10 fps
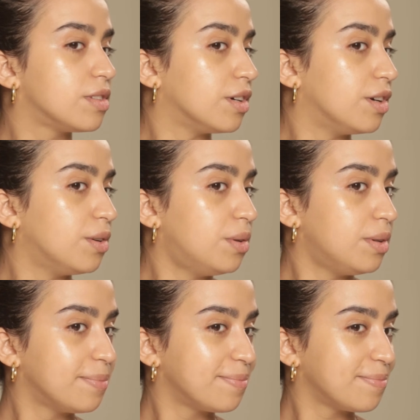So
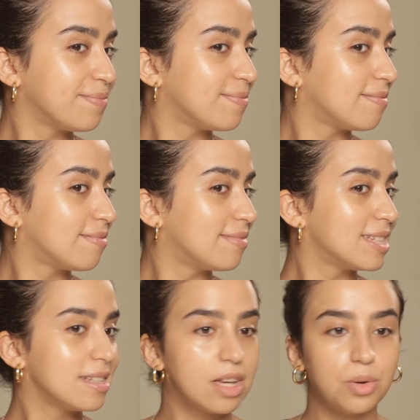
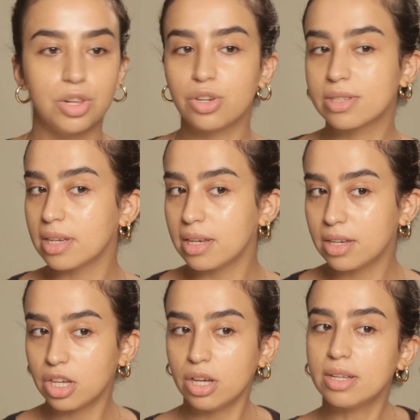this is how it looks like.
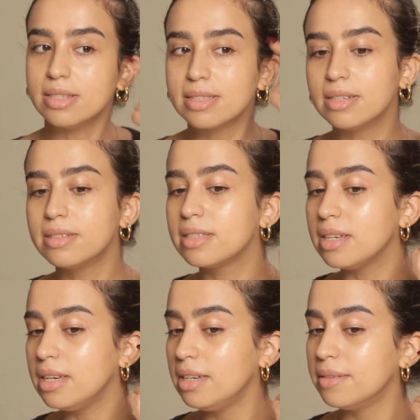You can still
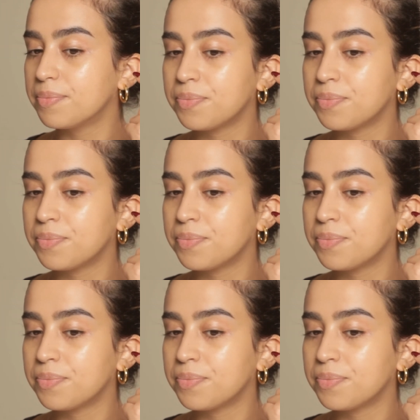see